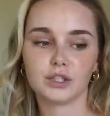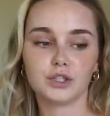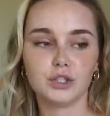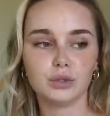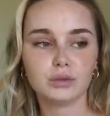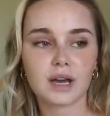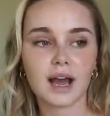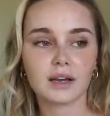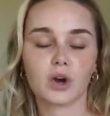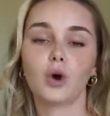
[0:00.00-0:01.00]
do
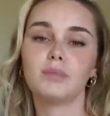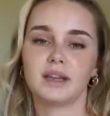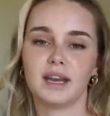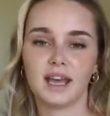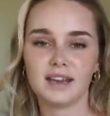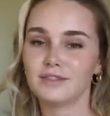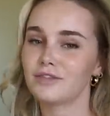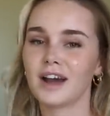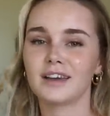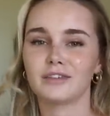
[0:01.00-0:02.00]
not open any
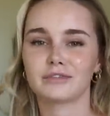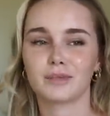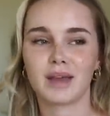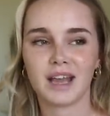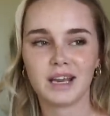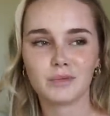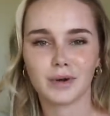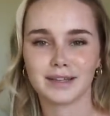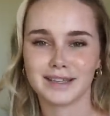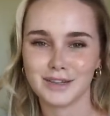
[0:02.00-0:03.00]
file from
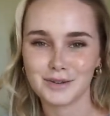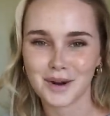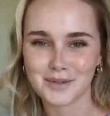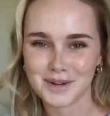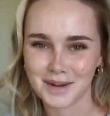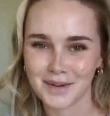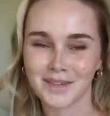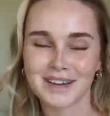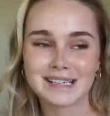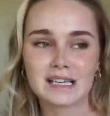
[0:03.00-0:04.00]
anyone that you don't
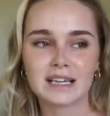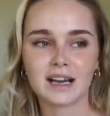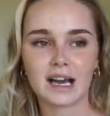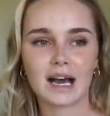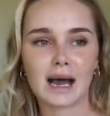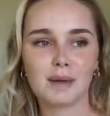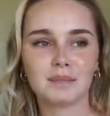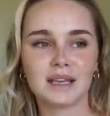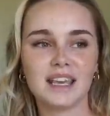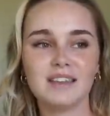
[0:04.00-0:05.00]
know,
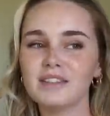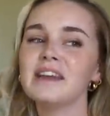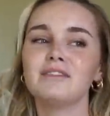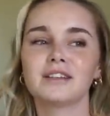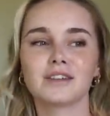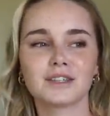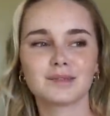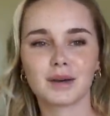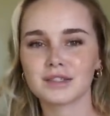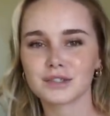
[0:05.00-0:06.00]
even if they're a
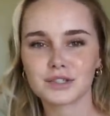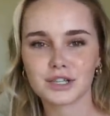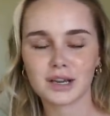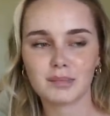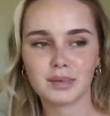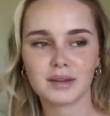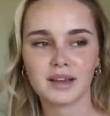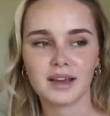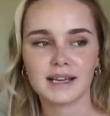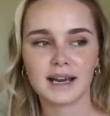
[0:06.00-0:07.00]
sponsorship.
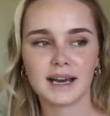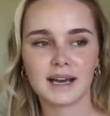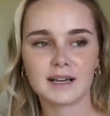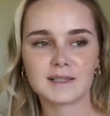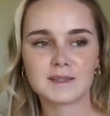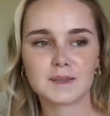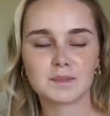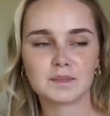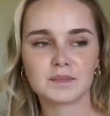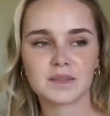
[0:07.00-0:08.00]

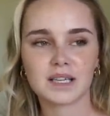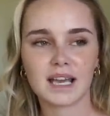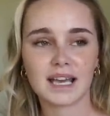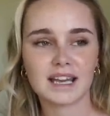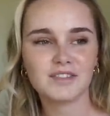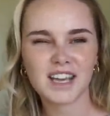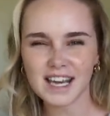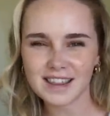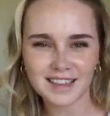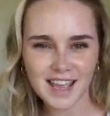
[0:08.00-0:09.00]
And if
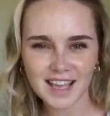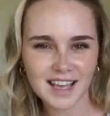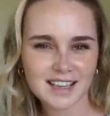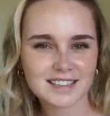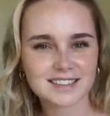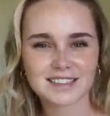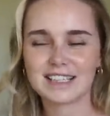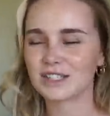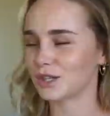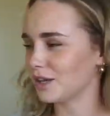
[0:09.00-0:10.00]
anything
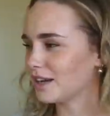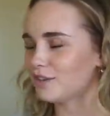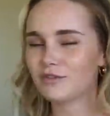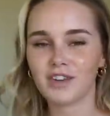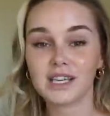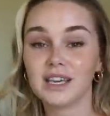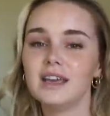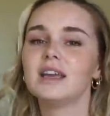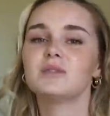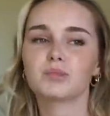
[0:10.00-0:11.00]
is looking
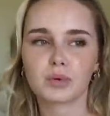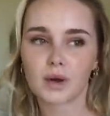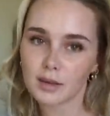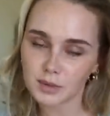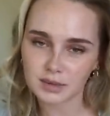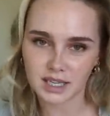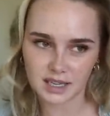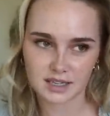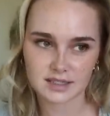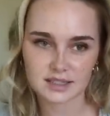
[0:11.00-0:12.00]
funky, it probably
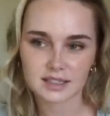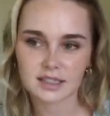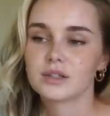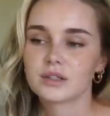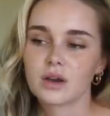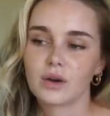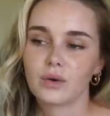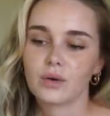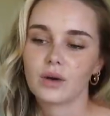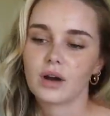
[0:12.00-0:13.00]
is.
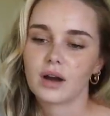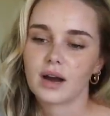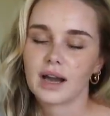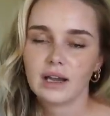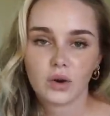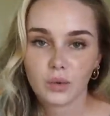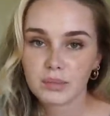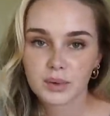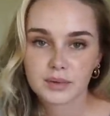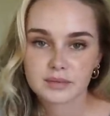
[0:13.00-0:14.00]
So I hope